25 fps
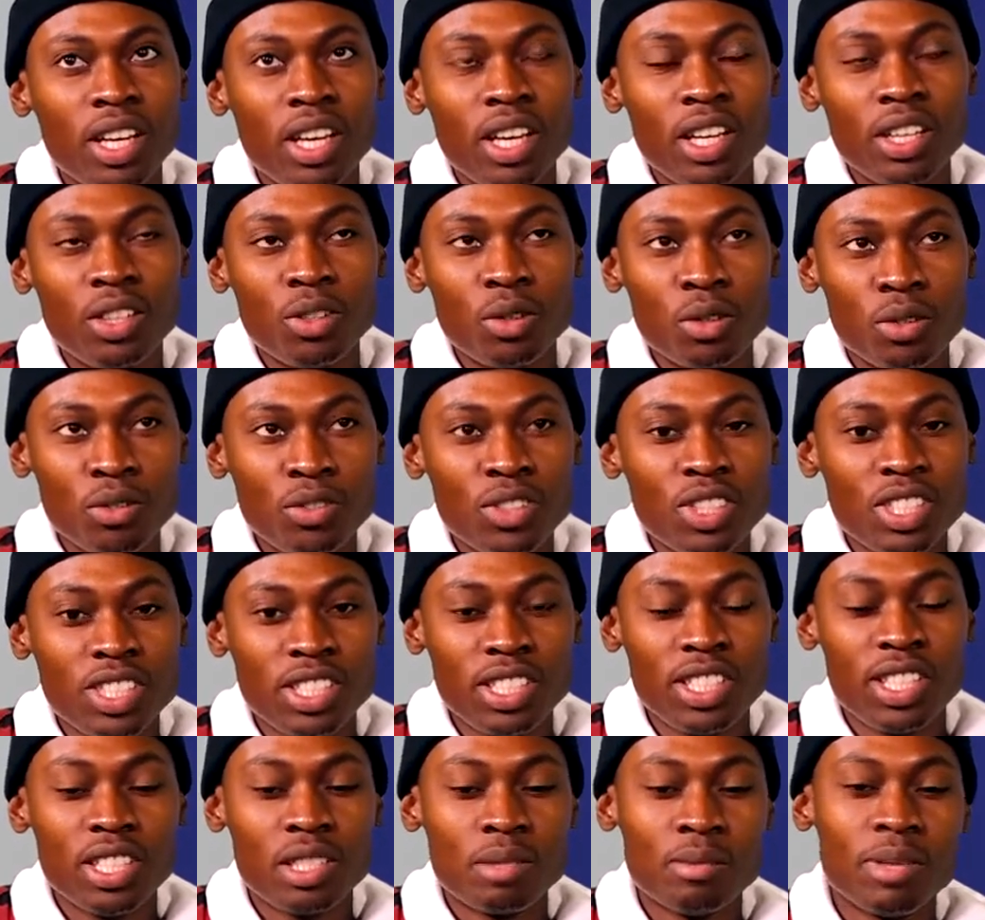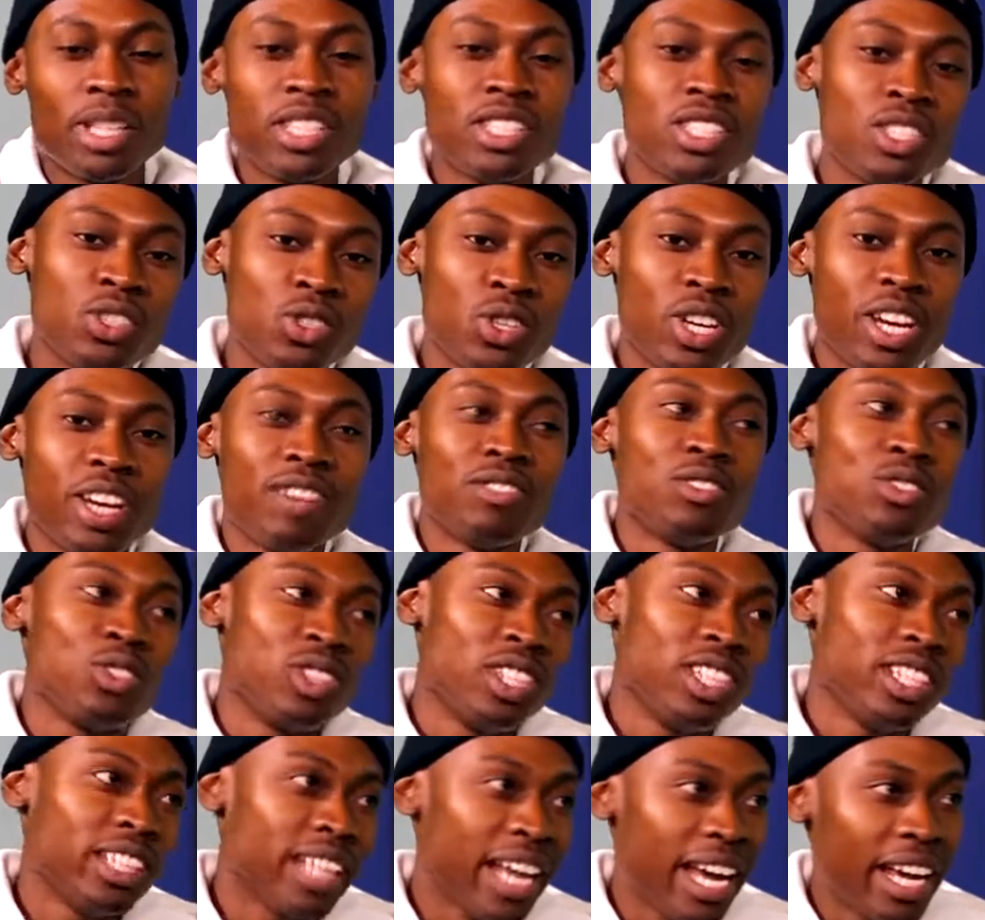And obviously, as much as you have
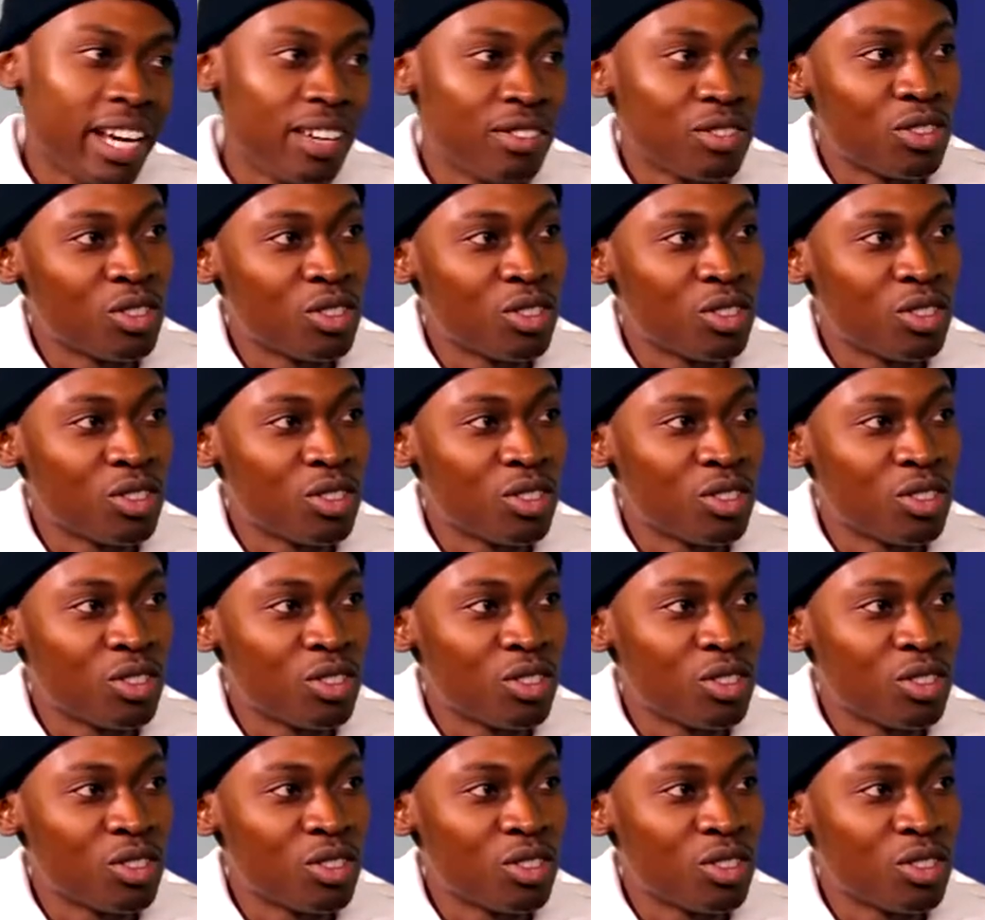to eat, I have to